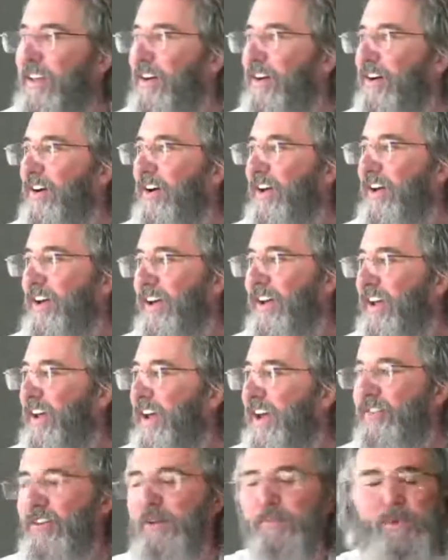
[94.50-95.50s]

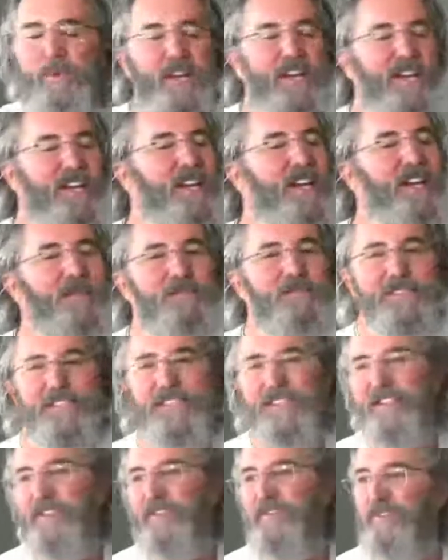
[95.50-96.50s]
Everybody comes
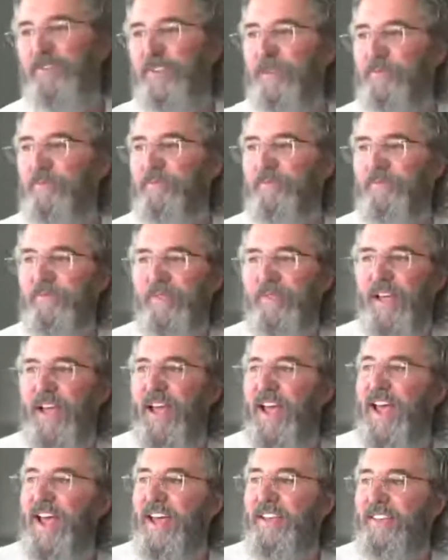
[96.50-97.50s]
here, from
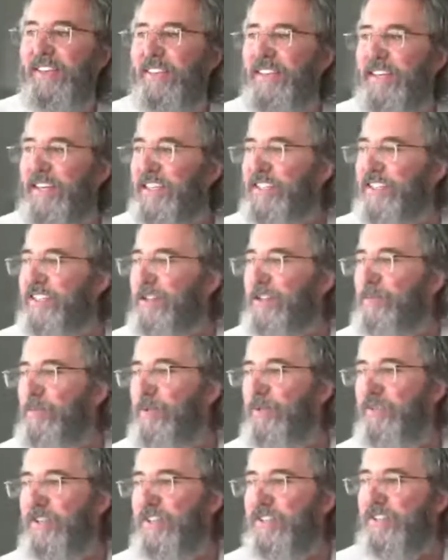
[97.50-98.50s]
athletes to
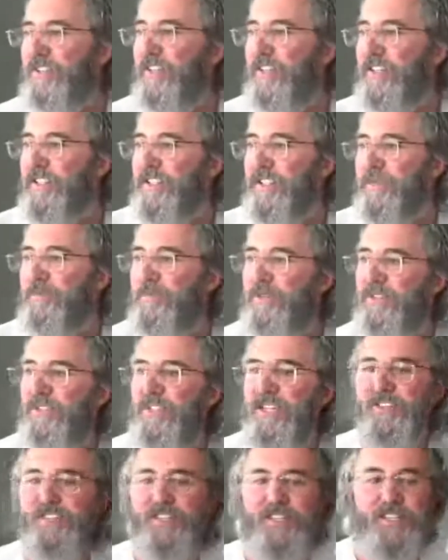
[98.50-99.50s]
movie stars to
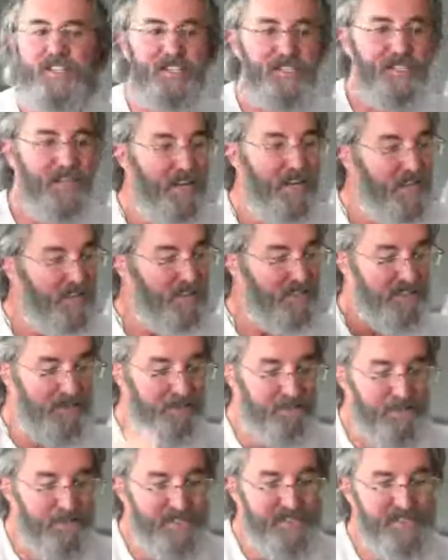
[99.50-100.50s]
musicians to
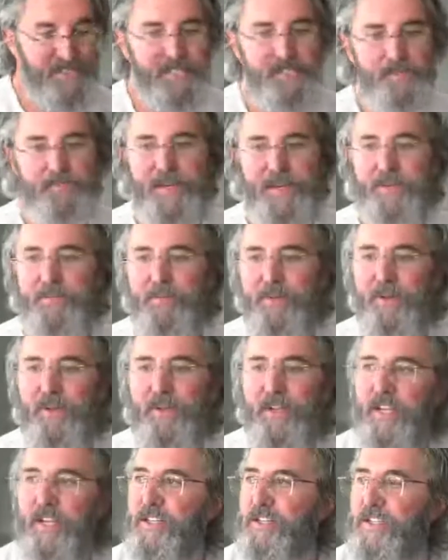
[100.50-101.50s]
business
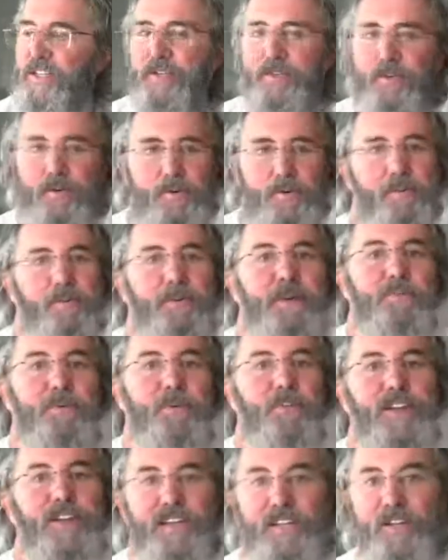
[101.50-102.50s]
people to normal people
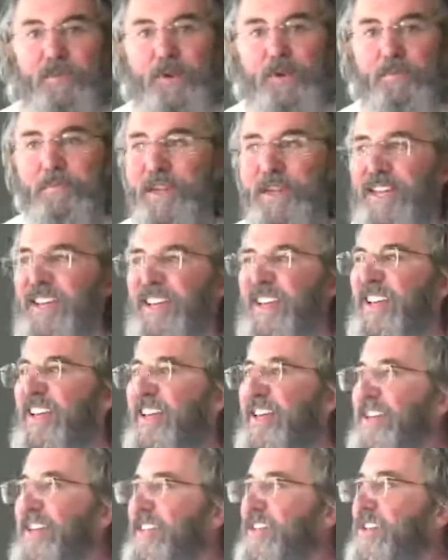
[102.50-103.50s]
like you and me
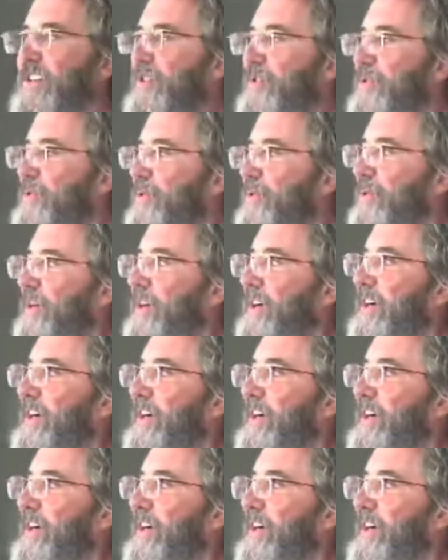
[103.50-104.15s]
to